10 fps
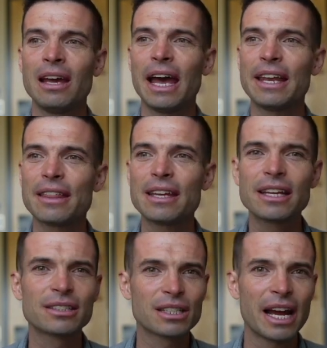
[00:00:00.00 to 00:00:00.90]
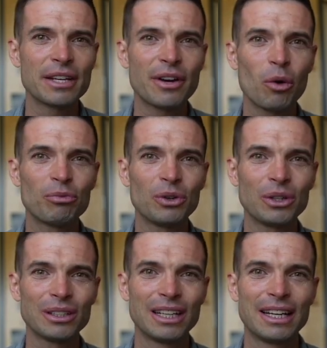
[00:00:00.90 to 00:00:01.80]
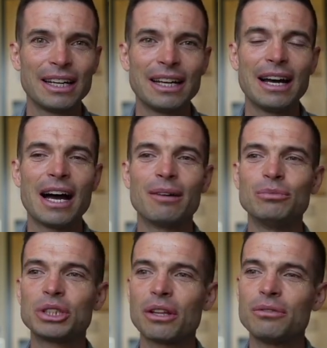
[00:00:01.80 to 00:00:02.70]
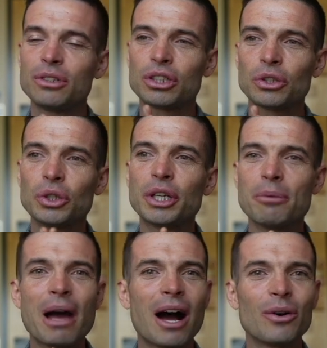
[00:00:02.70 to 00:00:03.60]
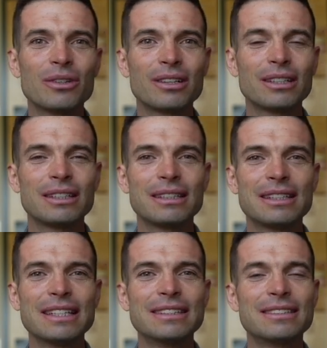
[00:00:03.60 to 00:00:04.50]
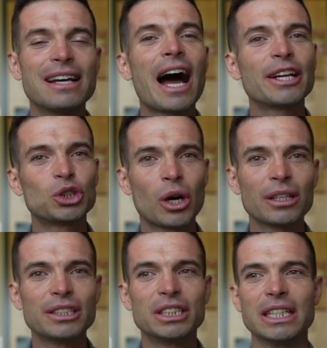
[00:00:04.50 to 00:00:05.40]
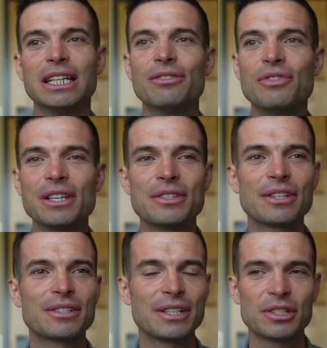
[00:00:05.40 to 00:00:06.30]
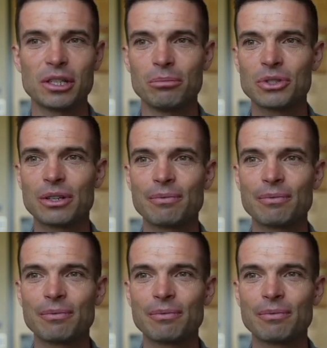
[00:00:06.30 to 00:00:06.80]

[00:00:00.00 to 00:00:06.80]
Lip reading: And I think it's kind of helpful to learn about the hydrology of these systems.